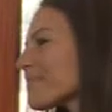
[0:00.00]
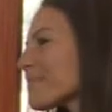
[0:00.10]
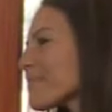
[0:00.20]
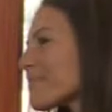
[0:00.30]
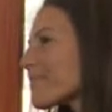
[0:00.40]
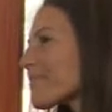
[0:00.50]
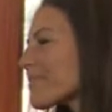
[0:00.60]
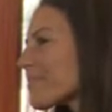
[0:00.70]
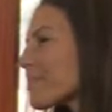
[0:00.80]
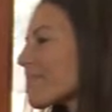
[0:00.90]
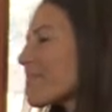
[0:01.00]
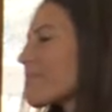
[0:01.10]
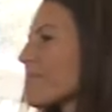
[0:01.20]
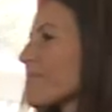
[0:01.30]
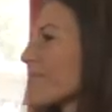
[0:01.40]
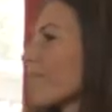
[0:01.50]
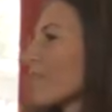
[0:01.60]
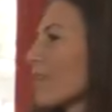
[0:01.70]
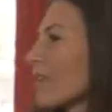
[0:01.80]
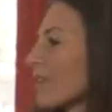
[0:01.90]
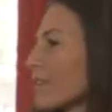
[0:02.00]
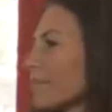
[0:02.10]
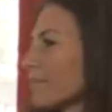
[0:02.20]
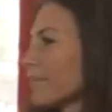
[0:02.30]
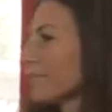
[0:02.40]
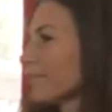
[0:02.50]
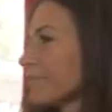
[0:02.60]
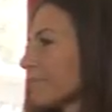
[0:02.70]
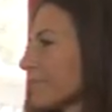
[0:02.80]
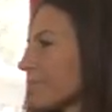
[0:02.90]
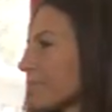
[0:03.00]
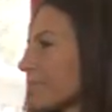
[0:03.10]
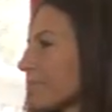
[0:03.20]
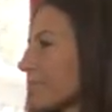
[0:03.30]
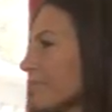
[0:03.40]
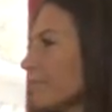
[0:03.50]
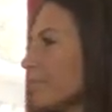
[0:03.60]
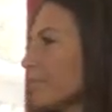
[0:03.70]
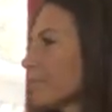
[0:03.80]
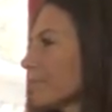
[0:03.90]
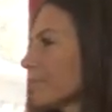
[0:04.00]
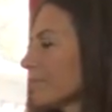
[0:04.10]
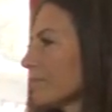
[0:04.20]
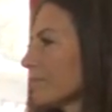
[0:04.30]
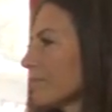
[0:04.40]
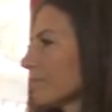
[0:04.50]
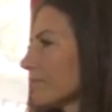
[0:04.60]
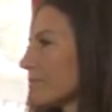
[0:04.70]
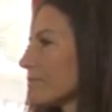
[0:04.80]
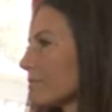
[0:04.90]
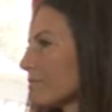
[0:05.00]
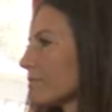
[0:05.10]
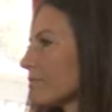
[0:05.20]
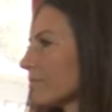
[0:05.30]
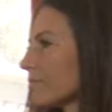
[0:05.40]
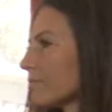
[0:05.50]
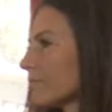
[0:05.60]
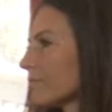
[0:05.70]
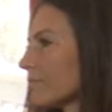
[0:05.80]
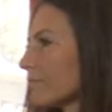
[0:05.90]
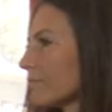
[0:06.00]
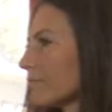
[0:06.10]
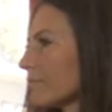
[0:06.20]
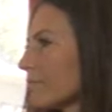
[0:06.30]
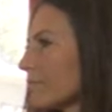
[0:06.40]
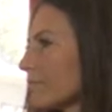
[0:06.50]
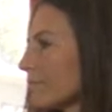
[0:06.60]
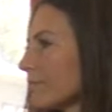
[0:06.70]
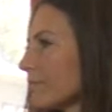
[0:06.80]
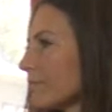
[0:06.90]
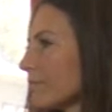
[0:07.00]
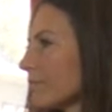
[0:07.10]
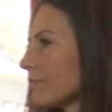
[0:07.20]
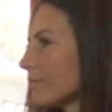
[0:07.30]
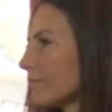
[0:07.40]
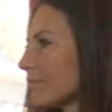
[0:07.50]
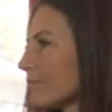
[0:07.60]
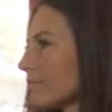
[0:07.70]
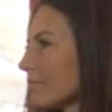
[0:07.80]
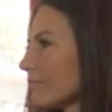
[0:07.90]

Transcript: (not speaking)